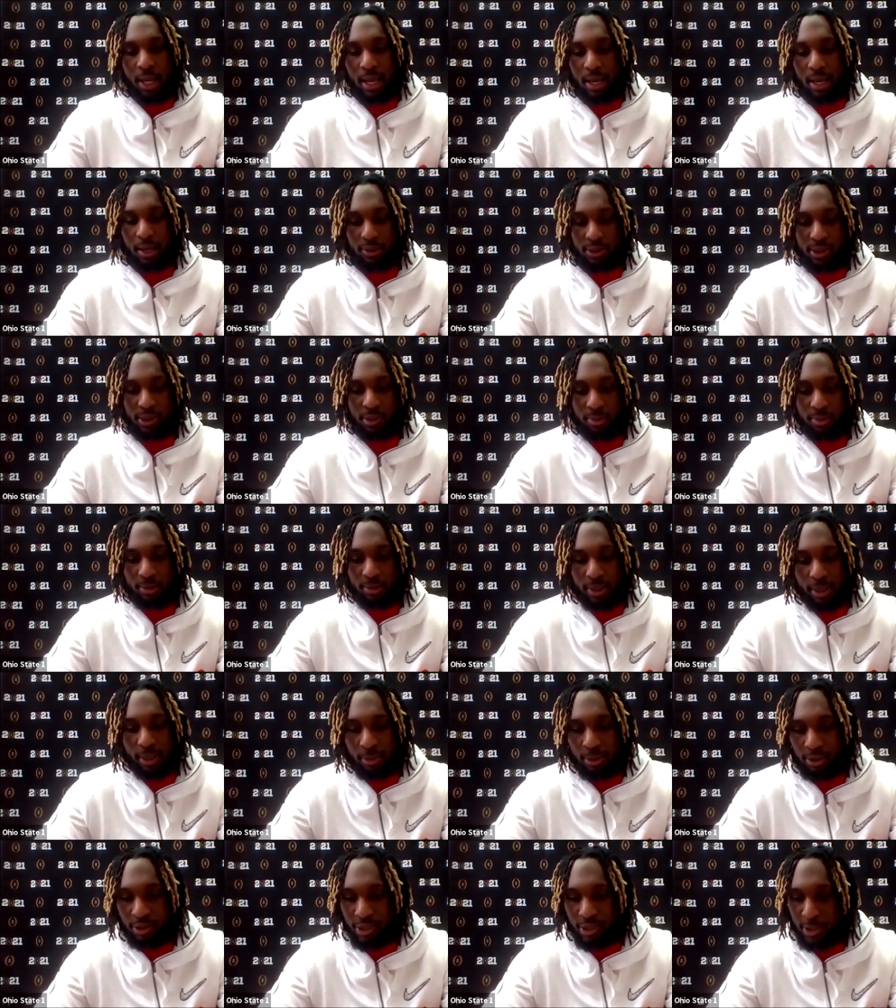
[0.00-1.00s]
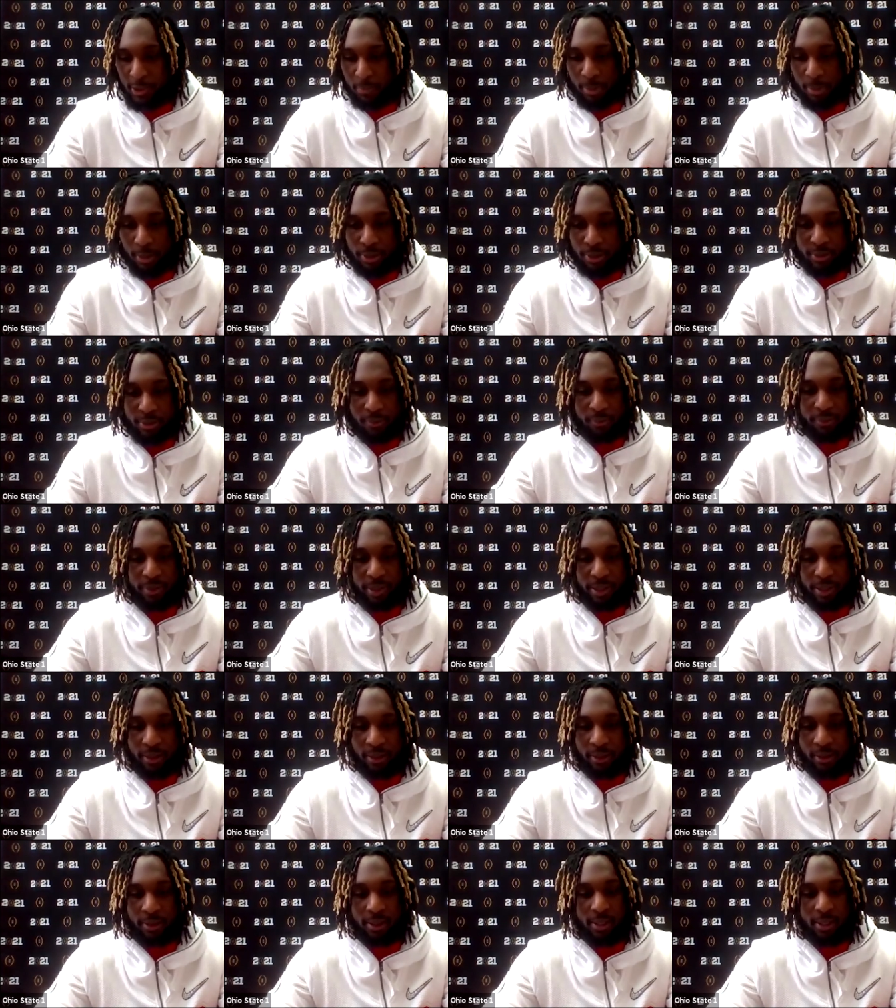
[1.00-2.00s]
how she was able to just
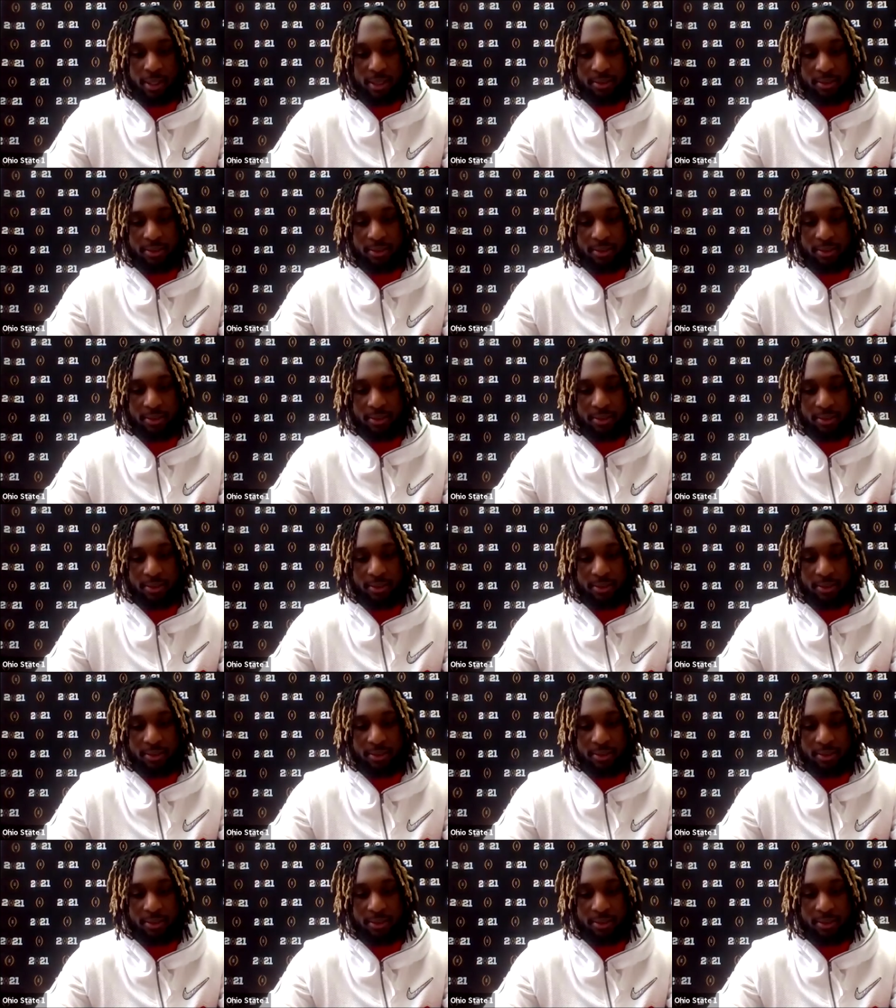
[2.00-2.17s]
persevere,